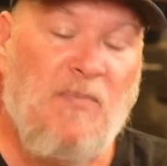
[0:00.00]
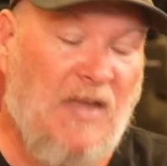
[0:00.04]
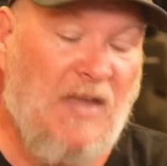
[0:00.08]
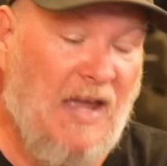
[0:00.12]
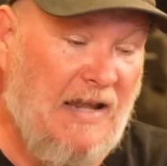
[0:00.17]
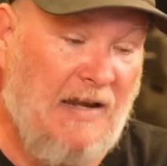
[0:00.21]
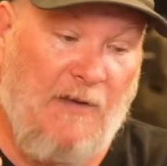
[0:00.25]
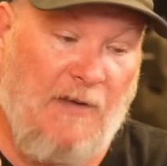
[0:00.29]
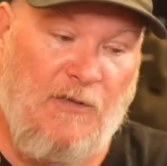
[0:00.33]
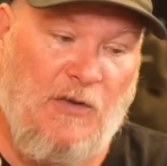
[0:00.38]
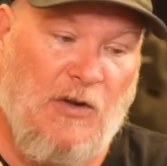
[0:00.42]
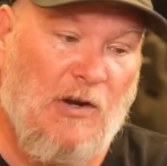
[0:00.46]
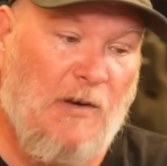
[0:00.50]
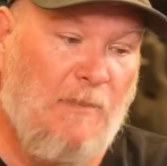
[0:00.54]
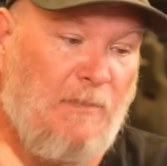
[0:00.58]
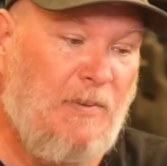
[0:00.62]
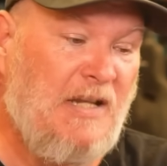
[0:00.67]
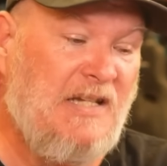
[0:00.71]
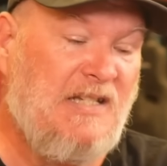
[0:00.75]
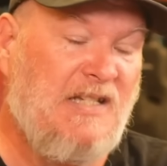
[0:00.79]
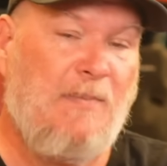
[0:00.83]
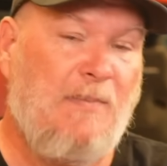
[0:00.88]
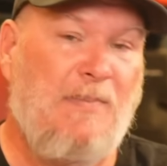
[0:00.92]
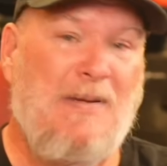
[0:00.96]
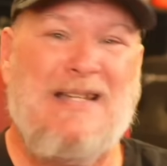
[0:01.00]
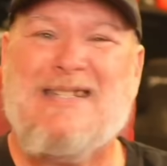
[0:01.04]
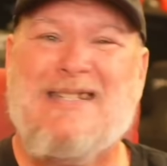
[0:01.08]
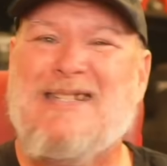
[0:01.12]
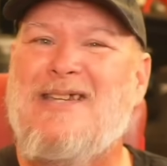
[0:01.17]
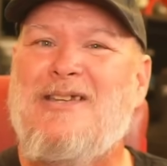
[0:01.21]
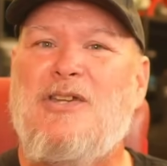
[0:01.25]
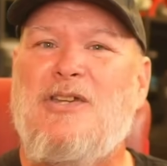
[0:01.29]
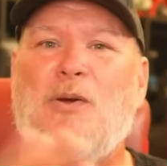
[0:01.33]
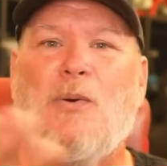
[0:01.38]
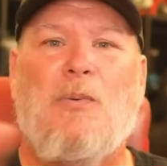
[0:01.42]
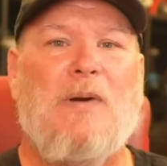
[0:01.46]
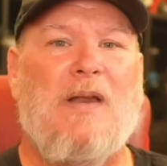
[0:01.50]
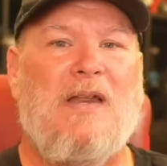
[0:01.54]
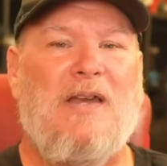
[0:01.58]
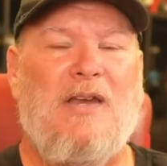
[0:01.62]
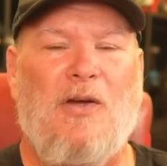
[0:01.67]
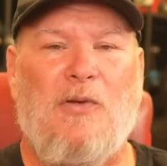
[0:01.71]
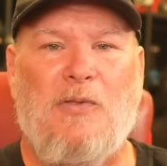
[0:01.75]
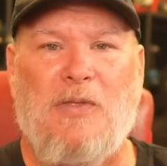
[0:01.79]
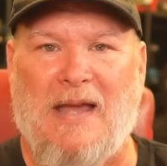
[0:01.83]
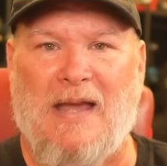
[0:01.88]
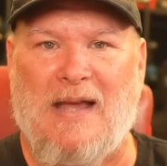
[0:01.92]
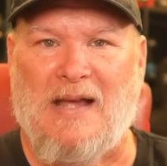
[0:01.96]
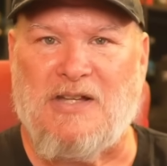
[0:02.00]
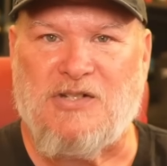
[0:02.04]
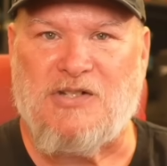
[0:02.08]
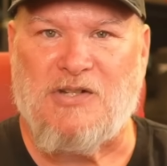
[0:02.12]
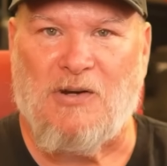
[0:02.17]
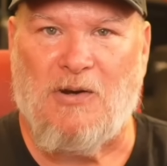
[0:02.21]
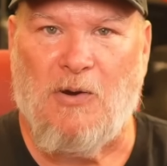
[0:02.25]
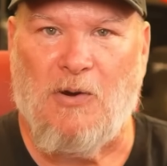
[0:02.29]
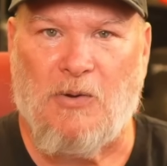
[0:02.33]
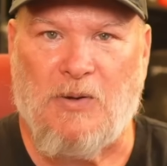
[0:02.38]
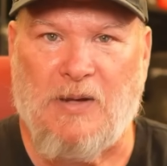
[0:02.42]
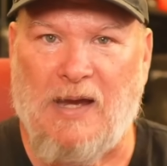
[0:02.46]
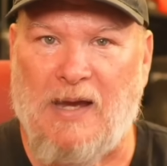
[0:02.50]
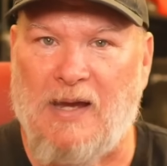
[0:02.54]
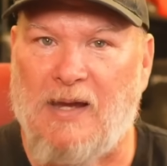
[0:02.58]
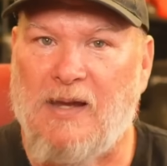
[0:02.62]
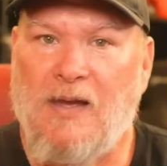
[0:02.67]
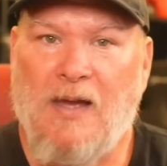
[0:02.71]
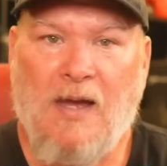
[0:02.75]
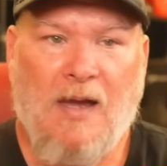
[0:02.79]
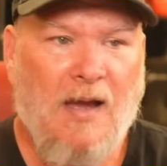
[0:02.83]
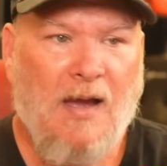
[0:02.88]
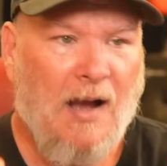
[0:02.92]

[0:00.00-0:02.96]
And if you're in PCBs, then you already know the answer, okay?